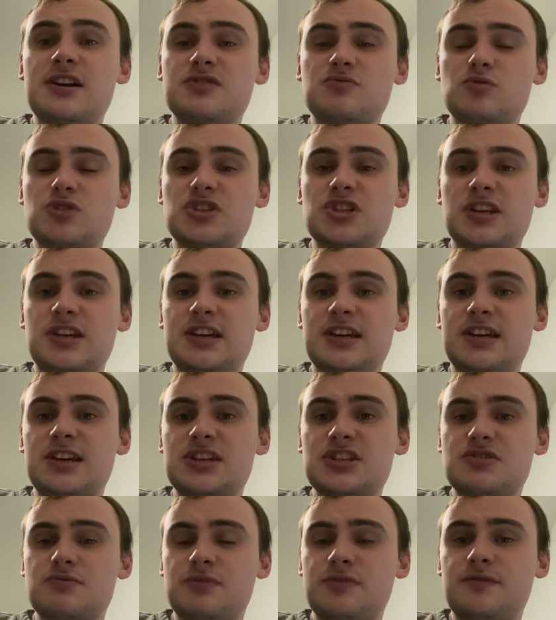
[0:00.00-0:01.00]
as was the
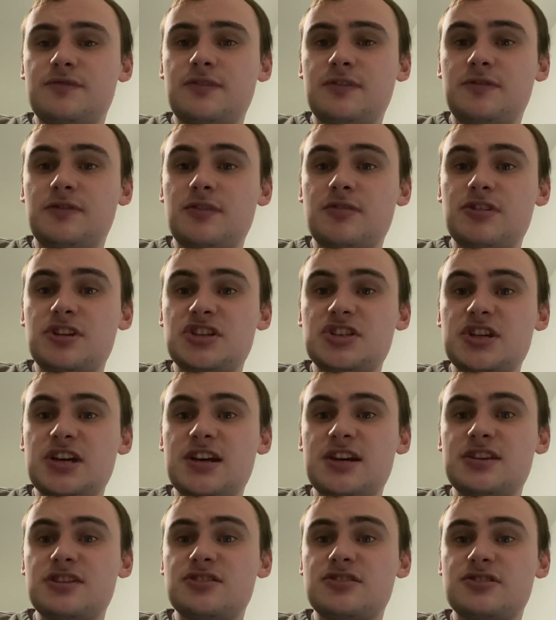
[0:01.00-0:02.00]
case with a few of the
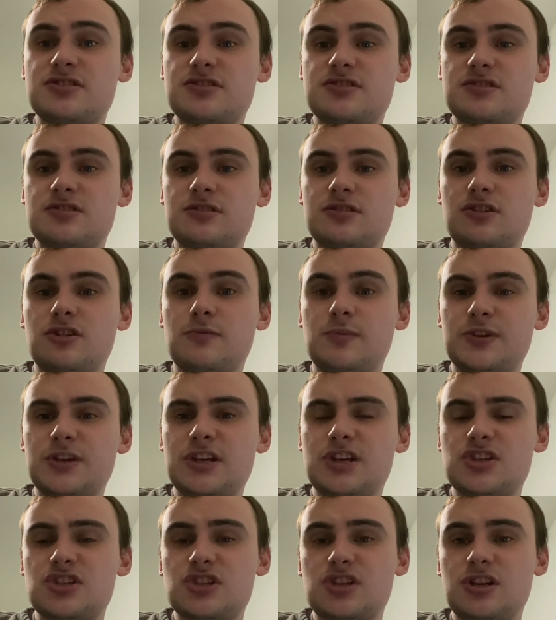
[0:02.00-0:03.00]
ties a couple of
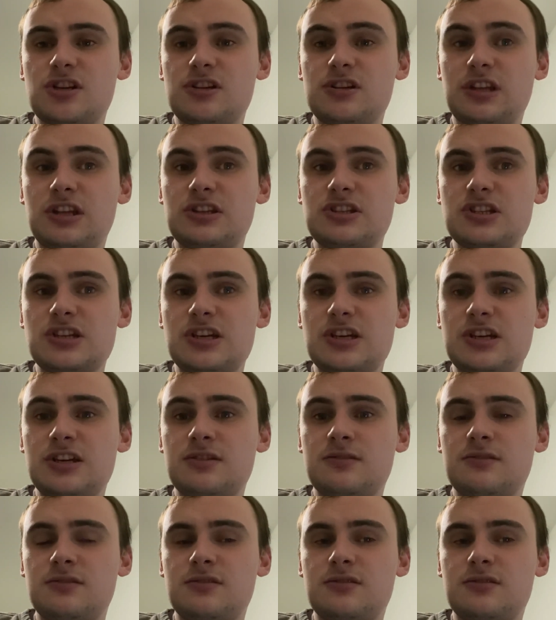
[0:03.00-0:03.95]
years ago, and I